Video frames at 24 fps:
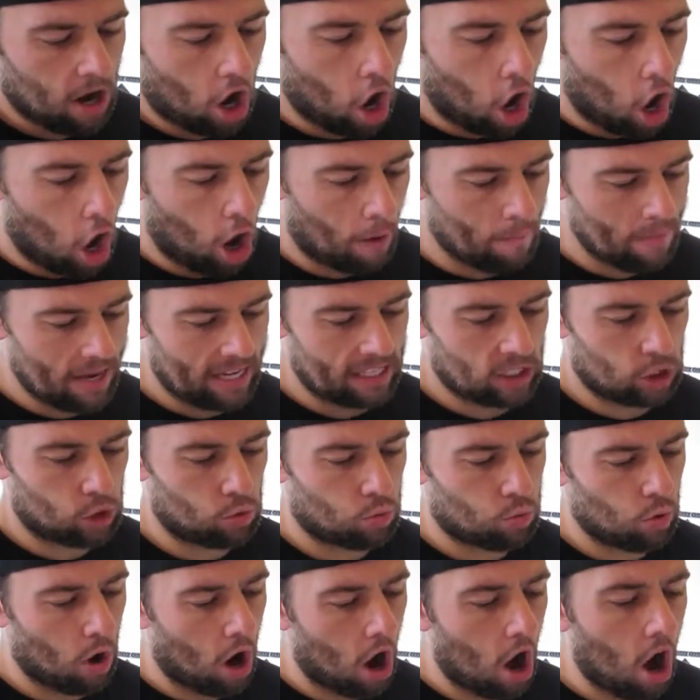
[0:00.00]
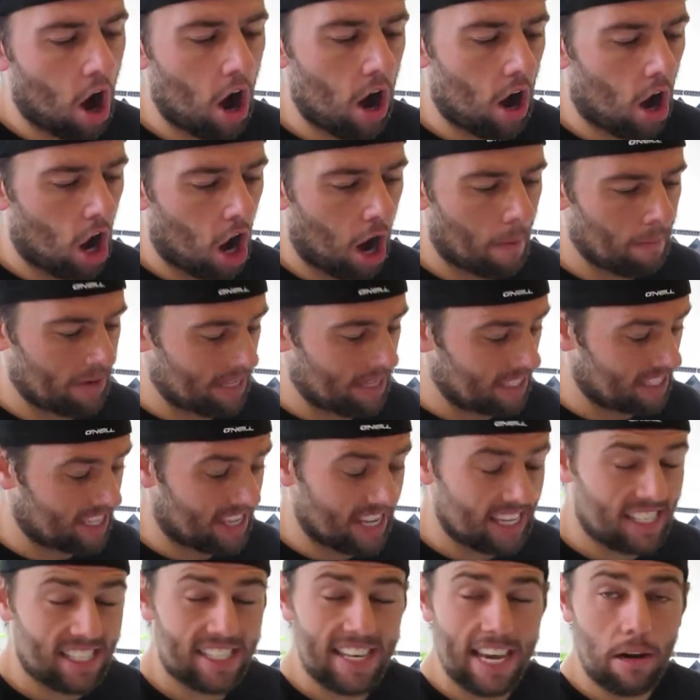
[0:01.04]
Almonds, raw almonds.
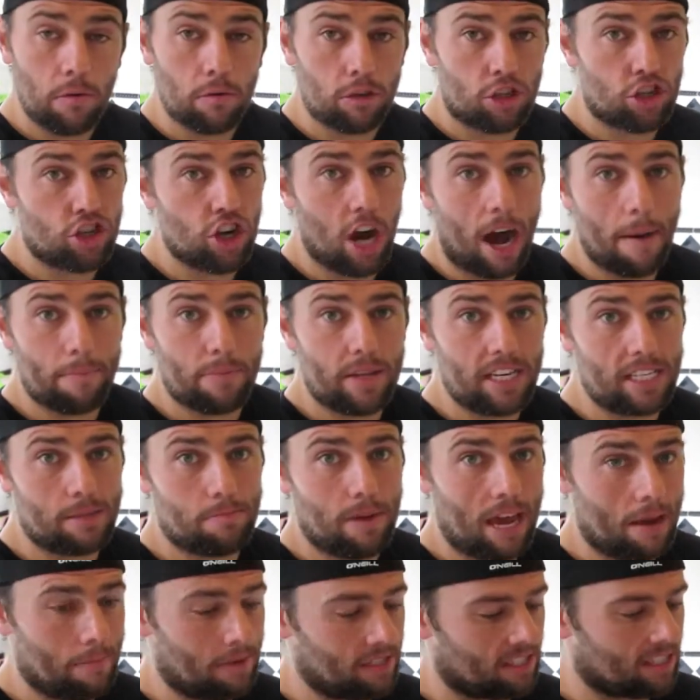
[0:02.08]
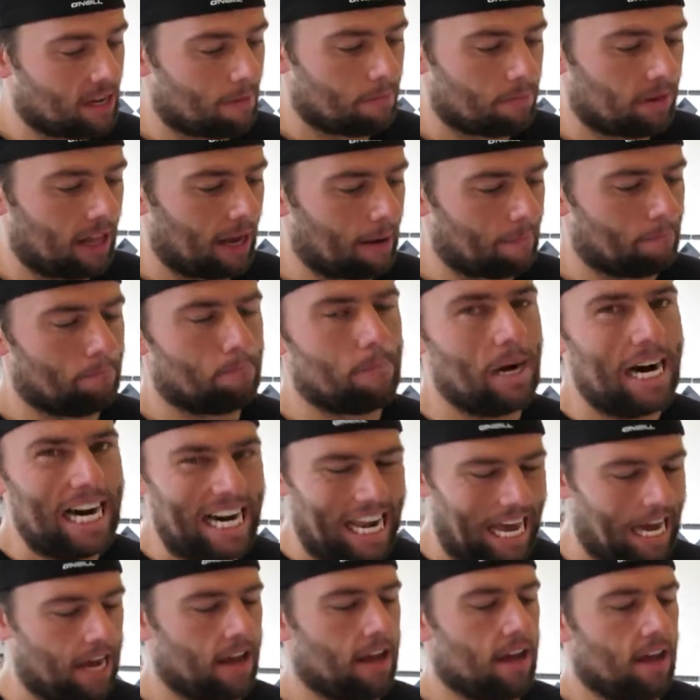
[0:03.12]
This thing will chop these babies up like
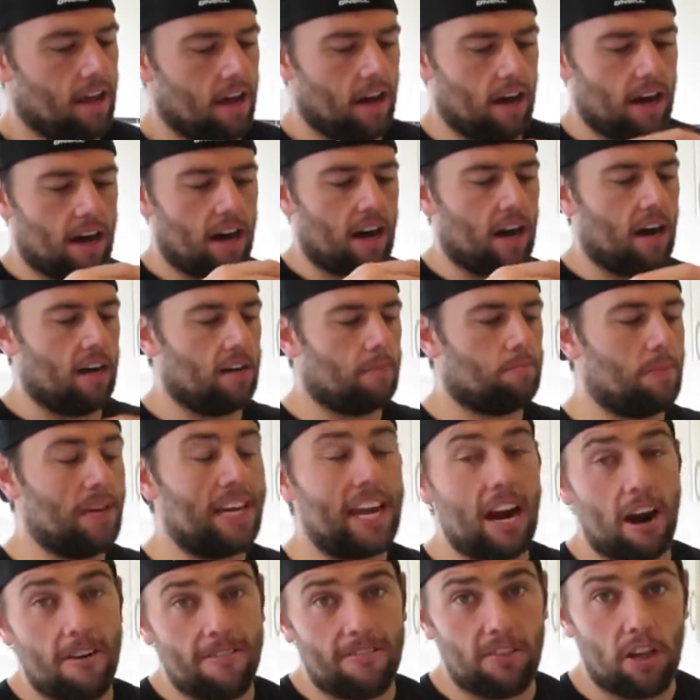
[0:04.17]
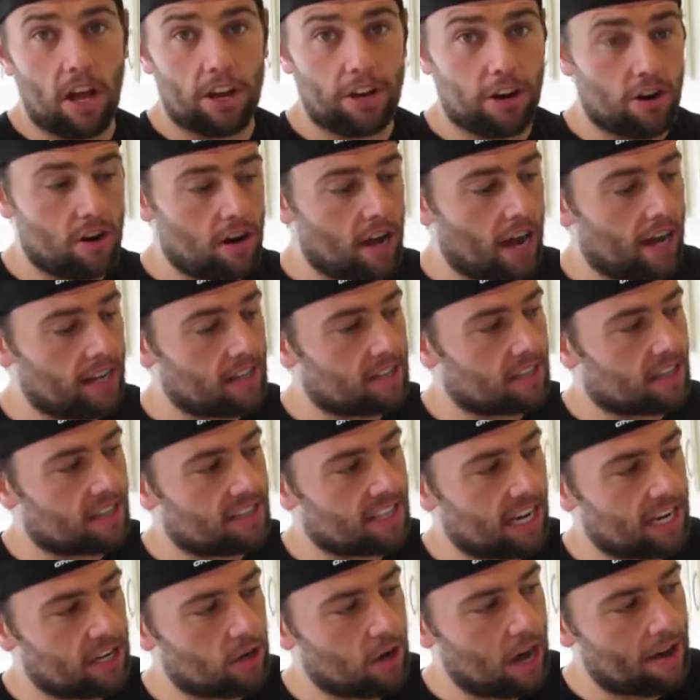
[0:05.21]
butter. Uh, be careful on your nuts because
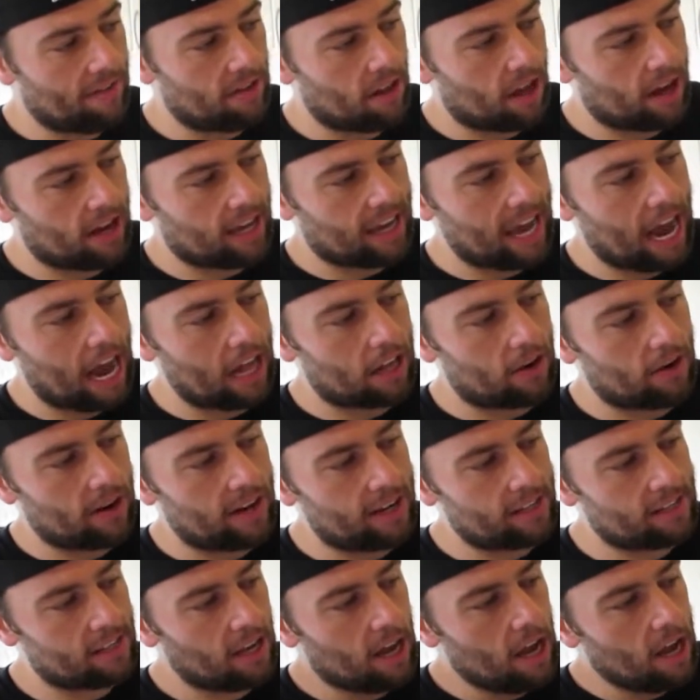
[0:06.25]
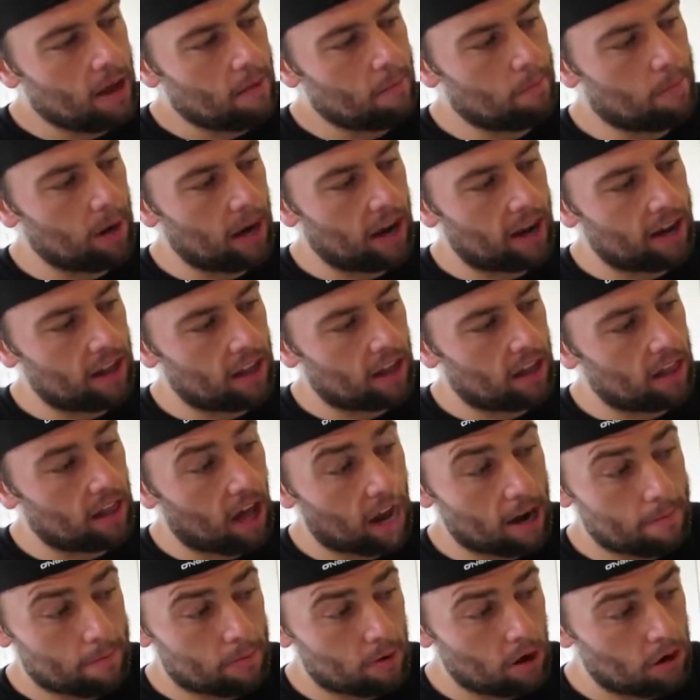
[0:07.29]
they do have a lot of calories, but a
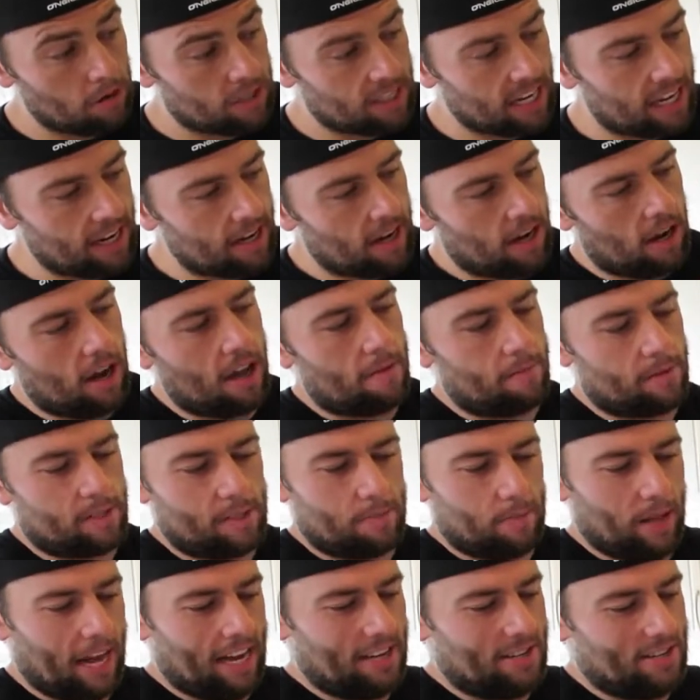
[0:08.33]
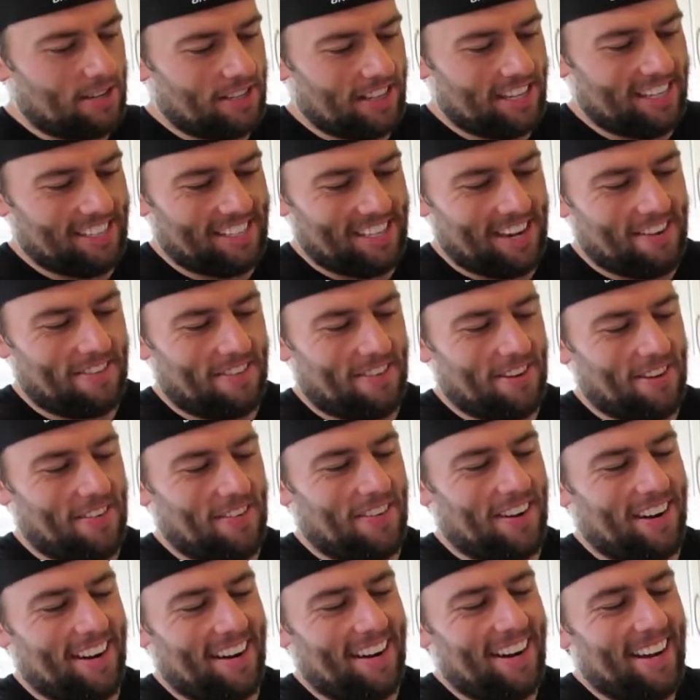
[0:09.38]
lot of protein. I am splashing this
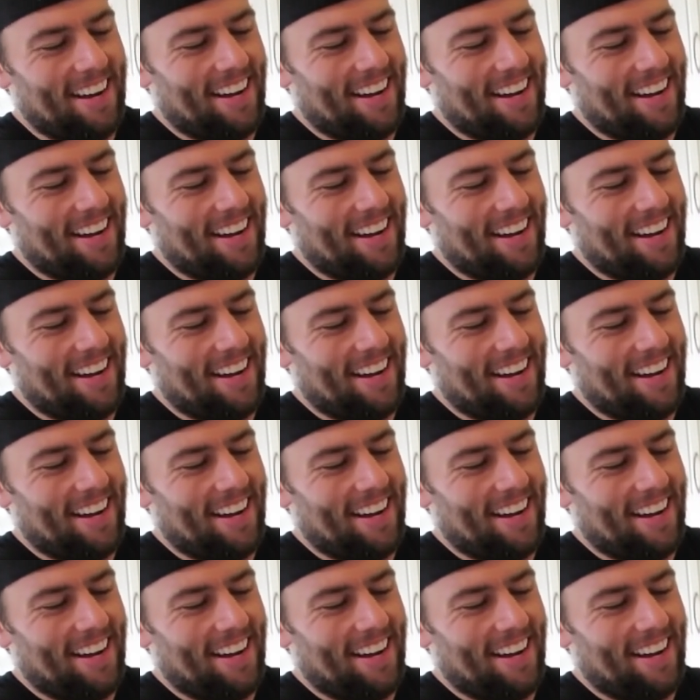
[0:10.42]
everywhere.